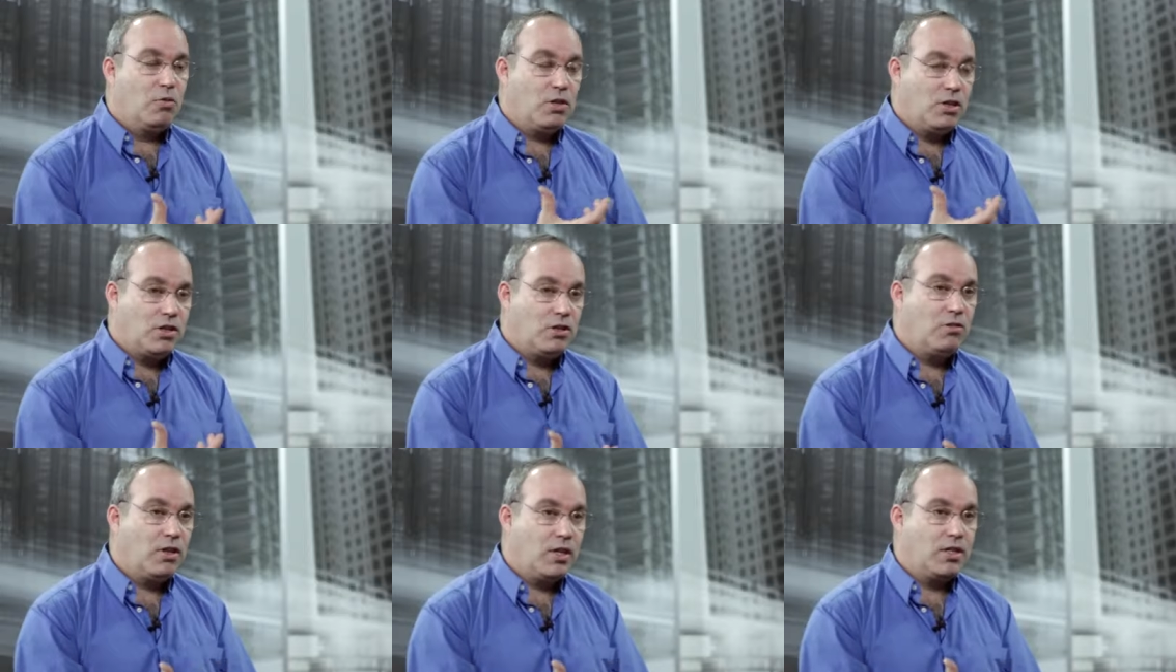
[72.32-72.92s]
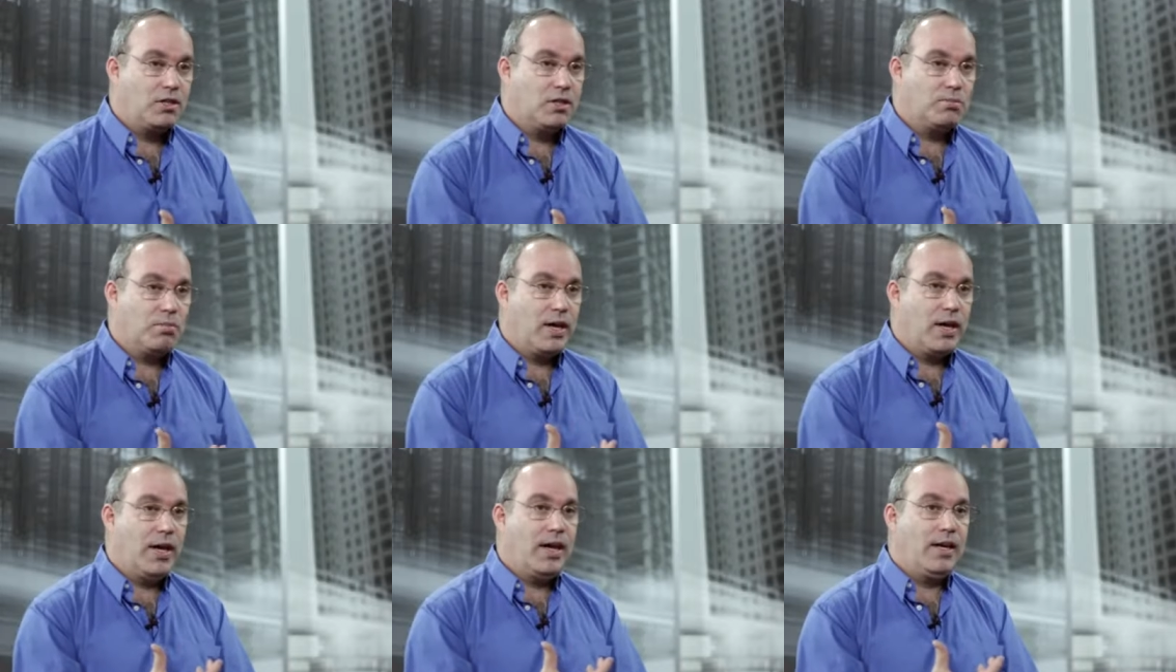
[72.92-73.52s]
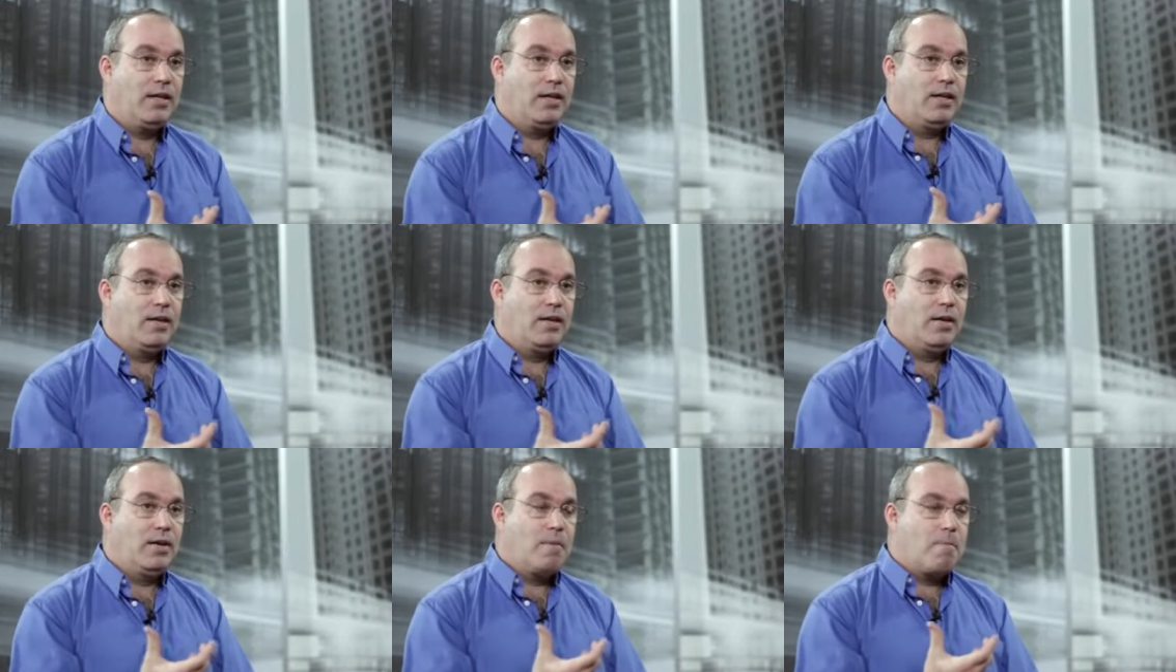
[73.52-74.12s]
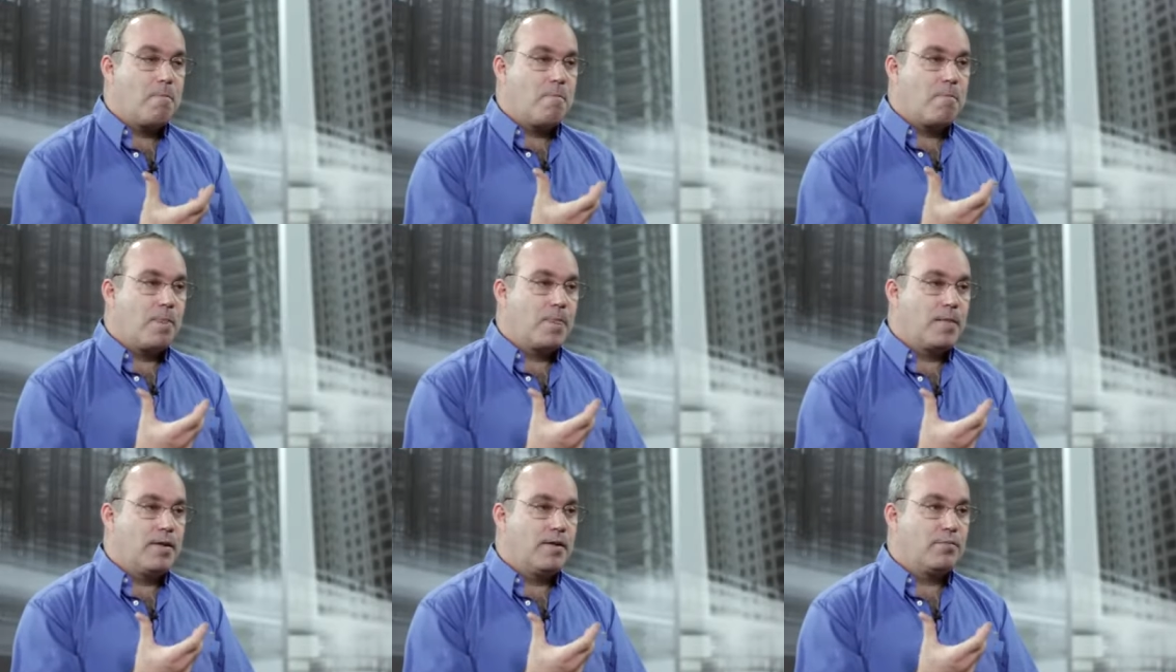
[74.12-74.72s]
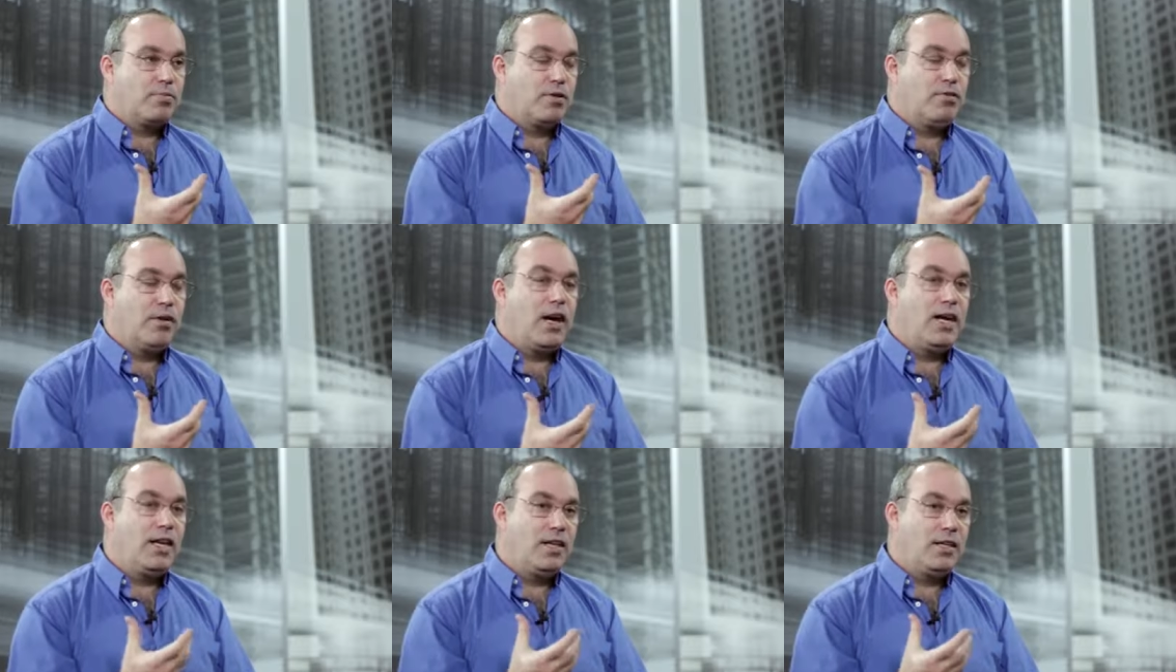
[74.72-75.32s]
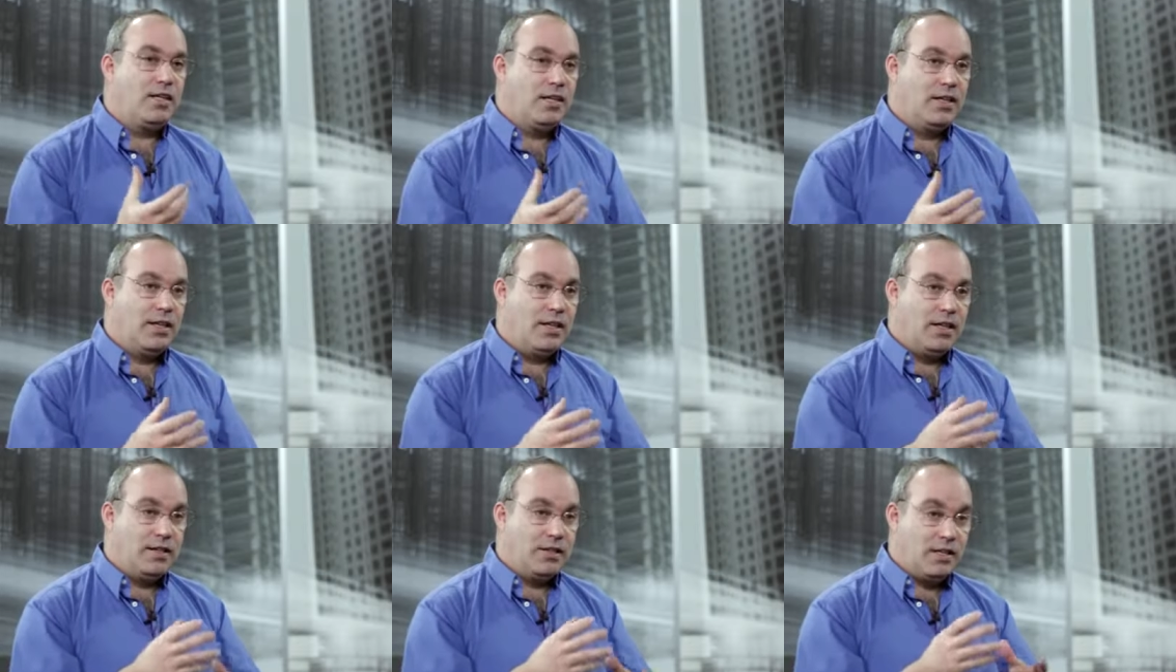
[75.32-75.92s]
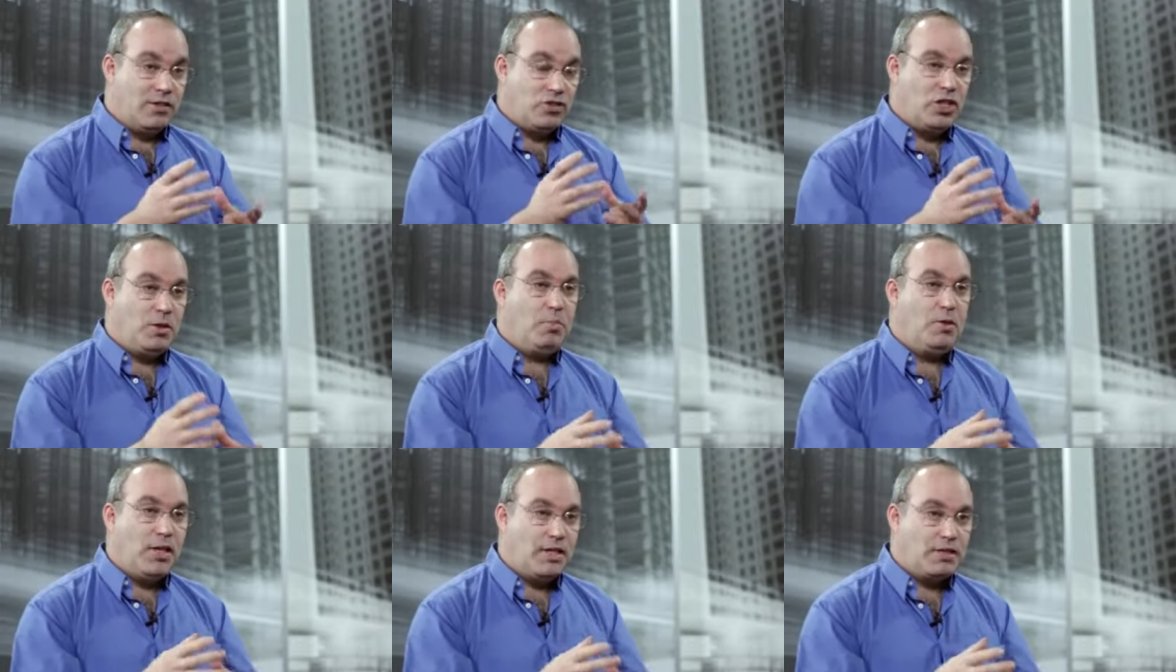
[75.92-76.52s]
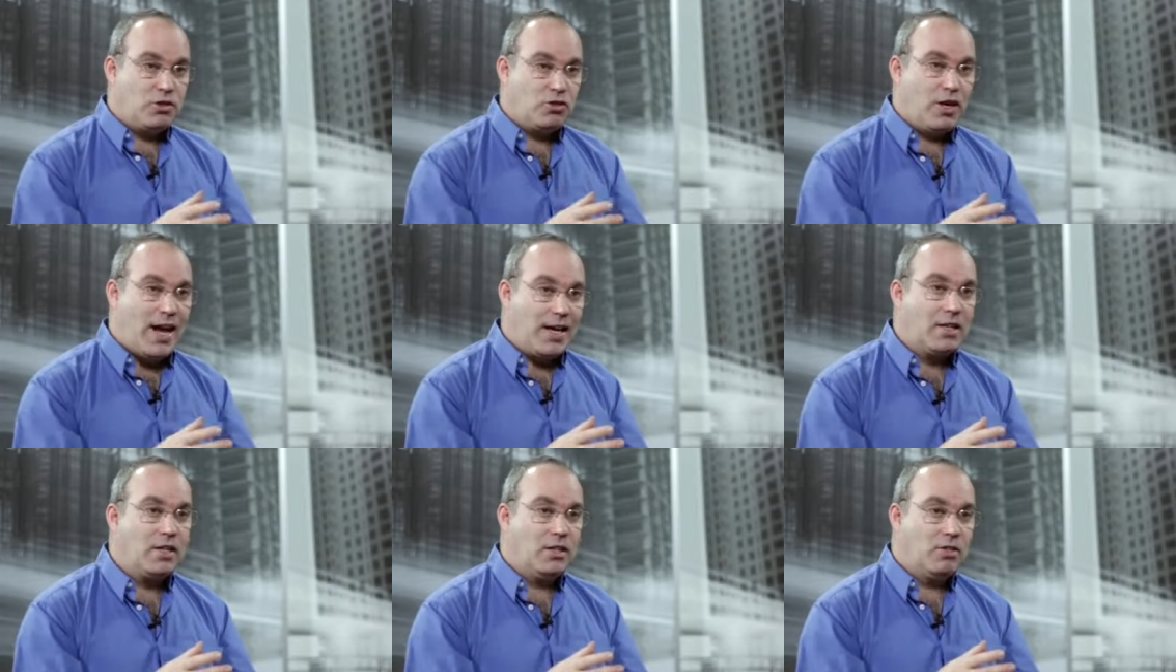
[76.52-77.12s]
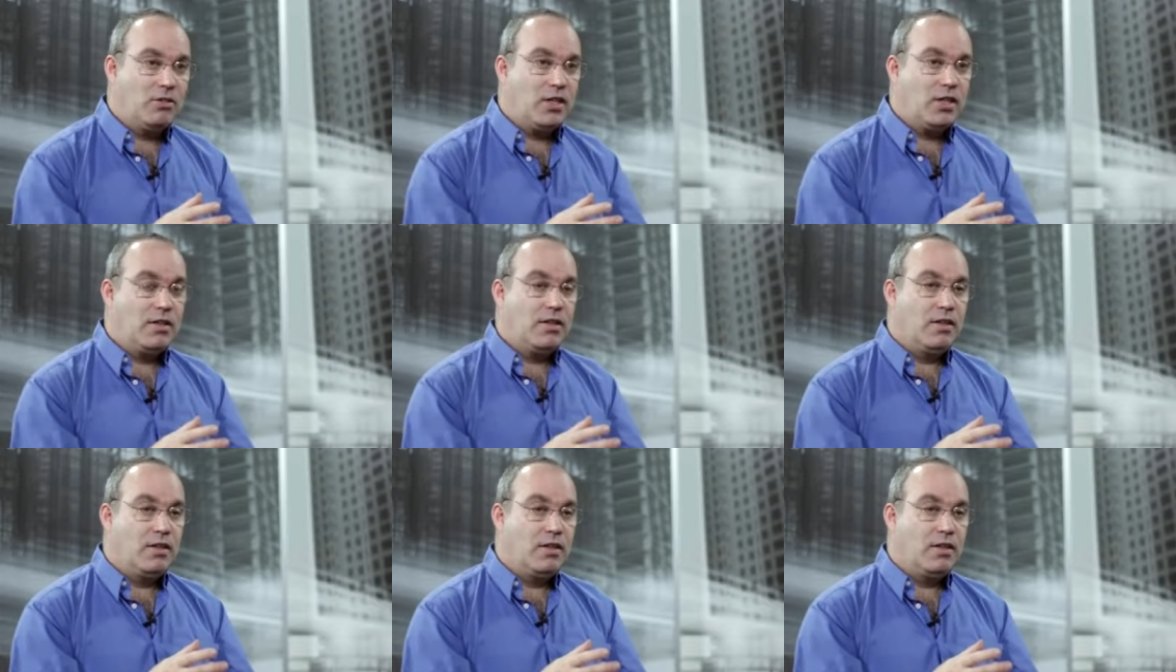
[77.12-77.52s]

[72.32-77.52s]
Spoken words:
do this by providing a GPS tracking unit